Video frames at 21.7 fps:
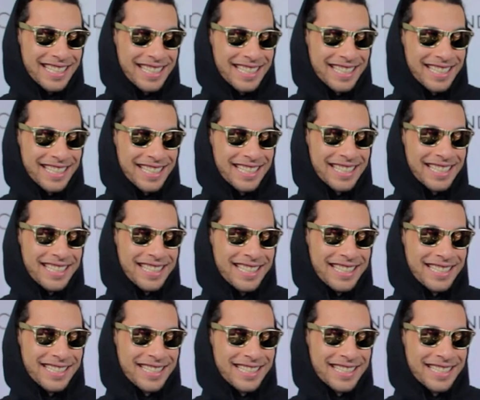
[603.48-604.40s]

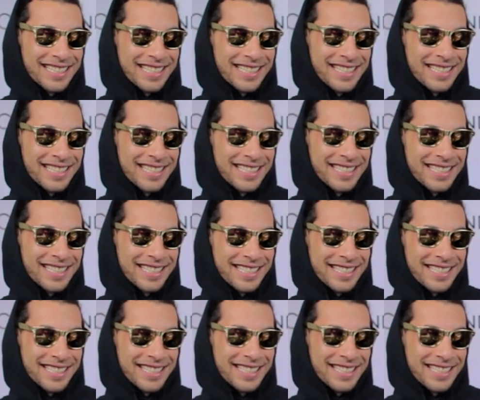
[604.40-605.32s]

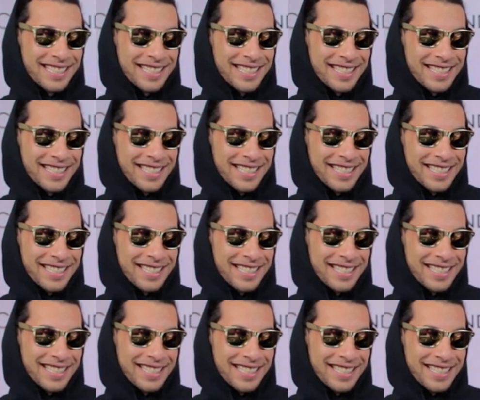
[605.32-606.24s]

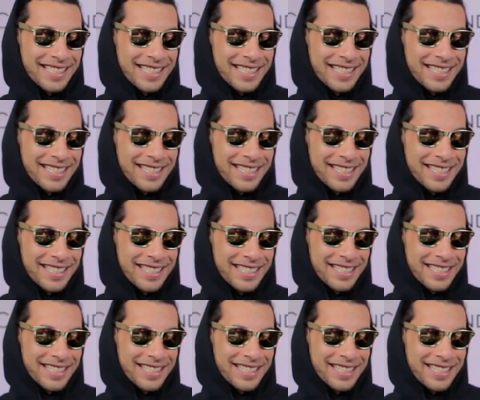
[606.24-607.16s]

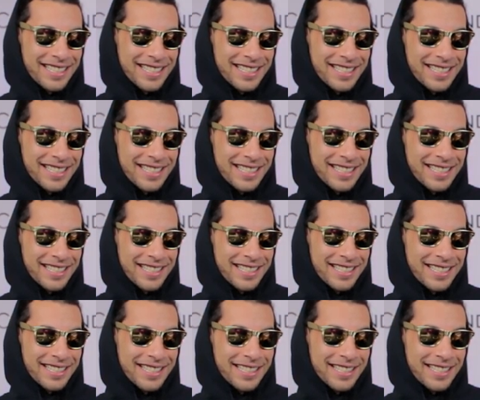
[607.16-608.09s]

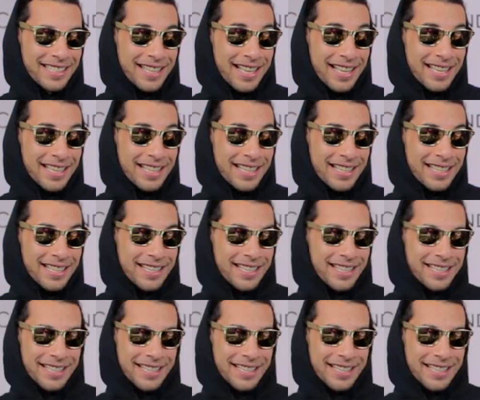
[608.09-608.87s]
(not speaking)